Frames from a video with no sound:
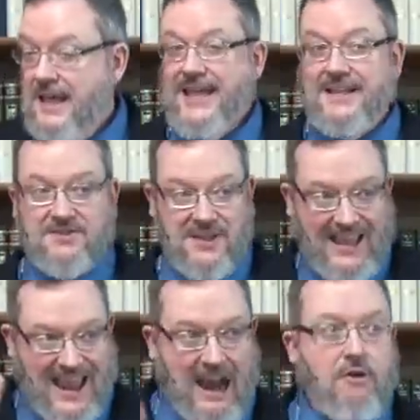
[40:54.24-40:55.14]
It's the
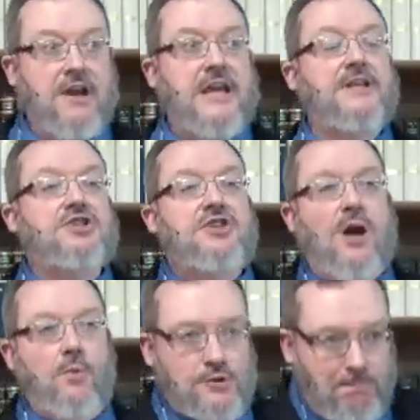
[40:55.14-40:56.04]
arrogance
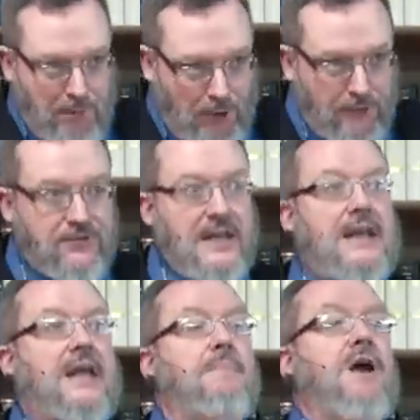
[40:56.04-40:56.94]
that was birthed in
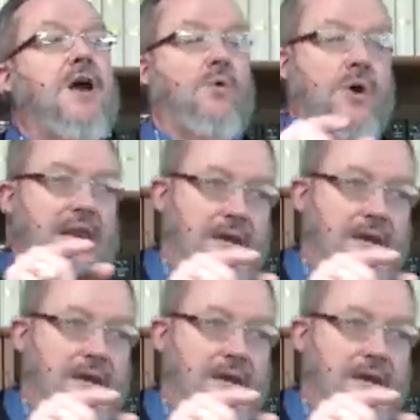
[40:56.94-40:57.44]
him when,